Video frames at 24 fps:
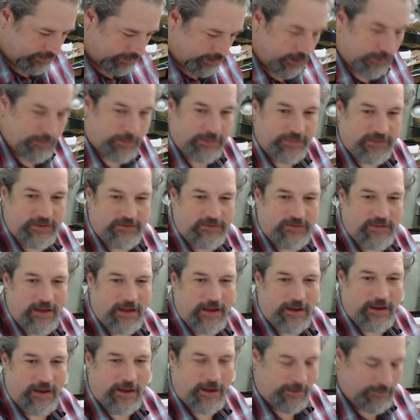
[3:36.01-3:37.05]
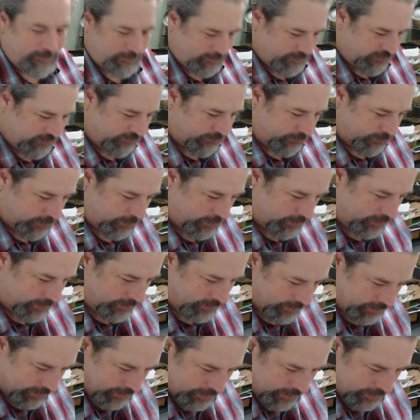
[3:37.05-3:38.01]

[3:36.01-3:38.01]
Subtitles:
opened this thing up before.